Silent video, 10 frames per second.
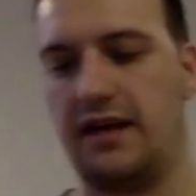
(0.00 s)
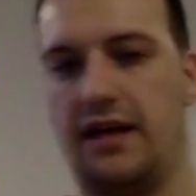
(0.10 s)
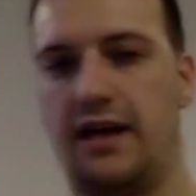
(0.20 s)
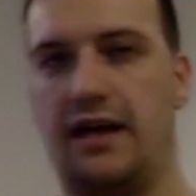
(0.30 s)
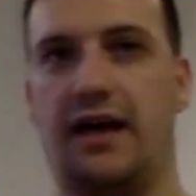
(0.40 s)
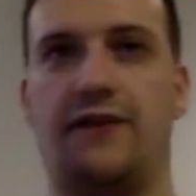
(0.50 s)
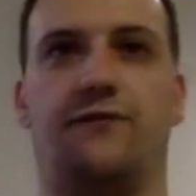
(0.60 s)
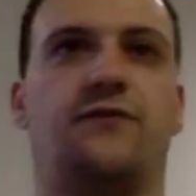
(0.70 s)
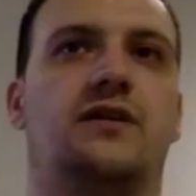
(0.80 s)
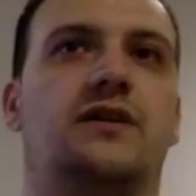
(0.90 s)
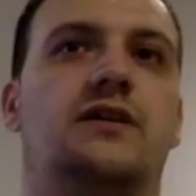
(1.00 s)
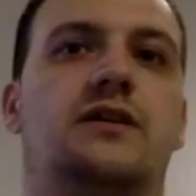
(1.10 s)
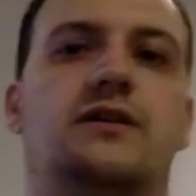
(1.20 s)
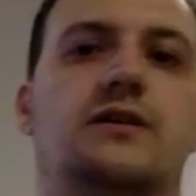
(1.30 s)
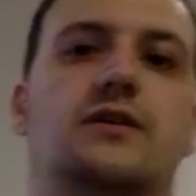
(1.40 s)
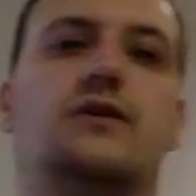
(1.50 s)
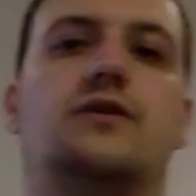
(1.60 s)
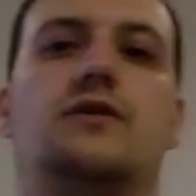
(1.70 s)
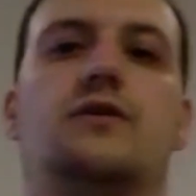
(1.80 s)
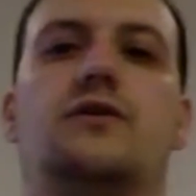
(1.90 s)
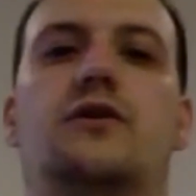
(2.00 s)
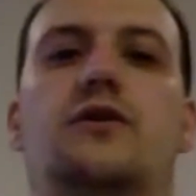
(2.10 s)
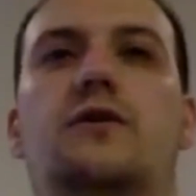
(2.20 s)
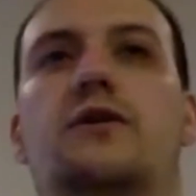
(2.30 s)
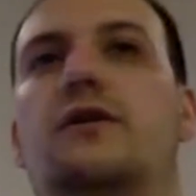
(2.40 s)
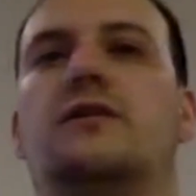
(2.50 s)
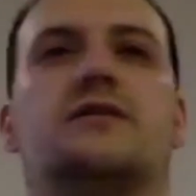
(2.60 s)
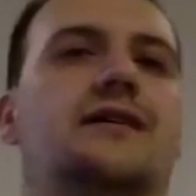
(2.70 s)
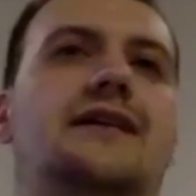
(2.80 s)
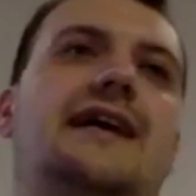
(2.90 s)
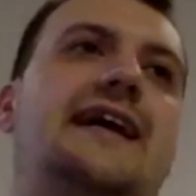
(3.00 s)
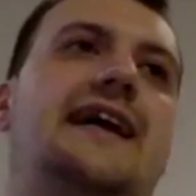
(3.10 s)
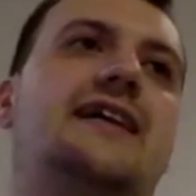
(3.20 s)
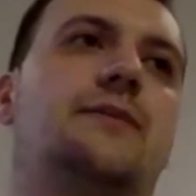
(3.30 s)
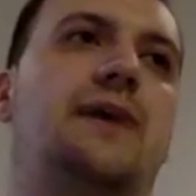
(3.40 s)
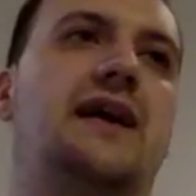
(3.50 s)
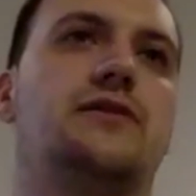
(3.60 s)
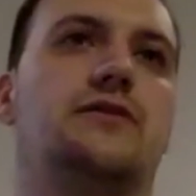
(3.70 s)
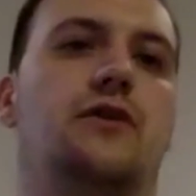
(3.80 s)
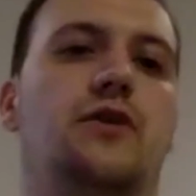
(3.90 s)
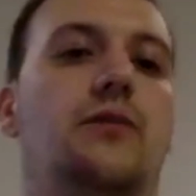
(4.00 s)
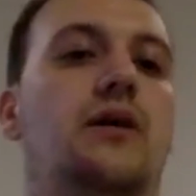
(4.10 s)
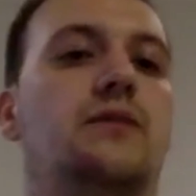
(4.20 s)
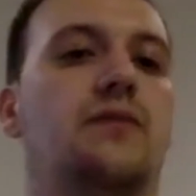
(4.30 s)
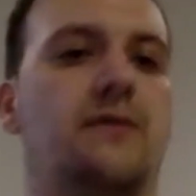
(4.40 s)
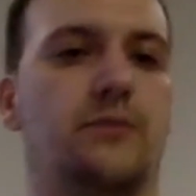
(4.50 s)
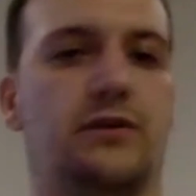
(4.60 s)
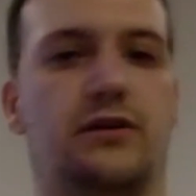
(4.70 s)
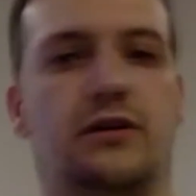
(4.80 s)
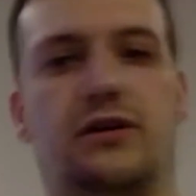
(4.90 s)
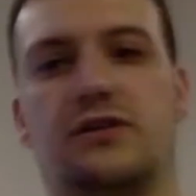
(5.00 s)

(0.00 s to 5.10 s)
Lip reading: If you use, again, it depends on the marketing platform you use.